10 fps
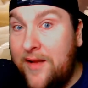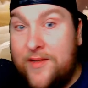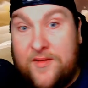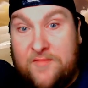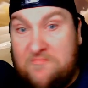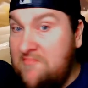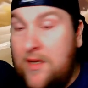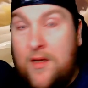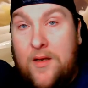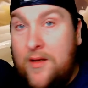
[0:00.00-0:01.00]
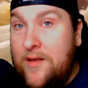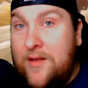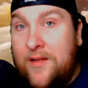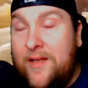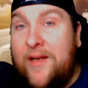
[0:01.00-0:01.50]
I just
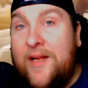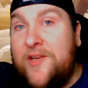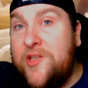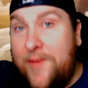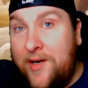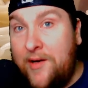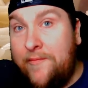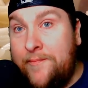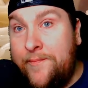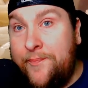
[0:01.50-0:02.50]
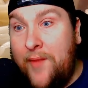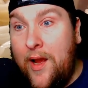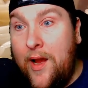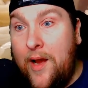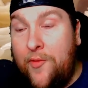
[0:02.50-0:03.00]
did a nice smear of
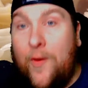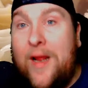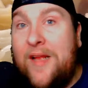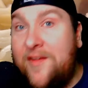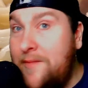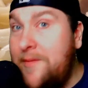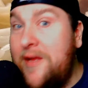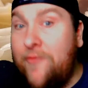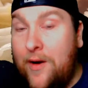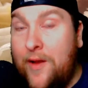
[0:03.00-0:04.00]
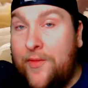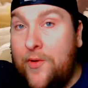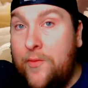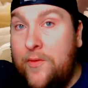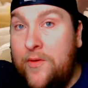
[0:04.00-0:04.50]
them. The rice and the beef were hot
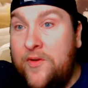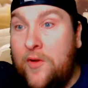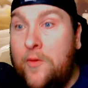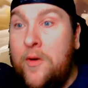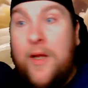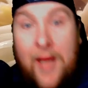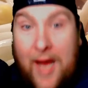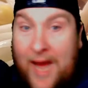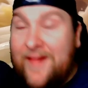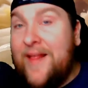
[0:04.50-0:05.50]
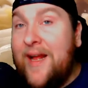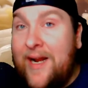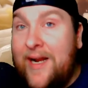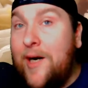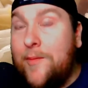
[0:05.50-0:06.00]
though, so I think that
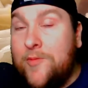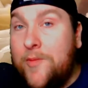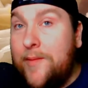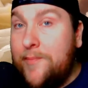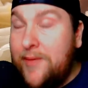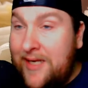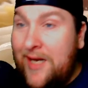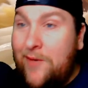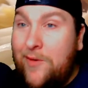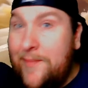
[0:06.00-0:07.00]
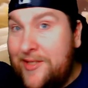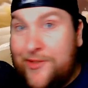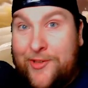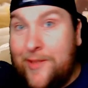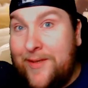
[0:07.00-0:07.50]
kind of helped a little bit. But you kind of want to make
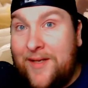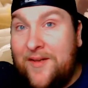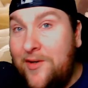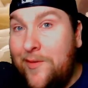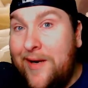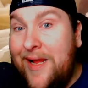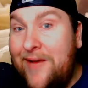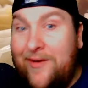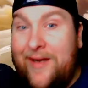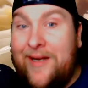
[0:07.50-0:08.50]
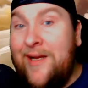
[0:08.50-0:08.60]
sure, because you don't want to have like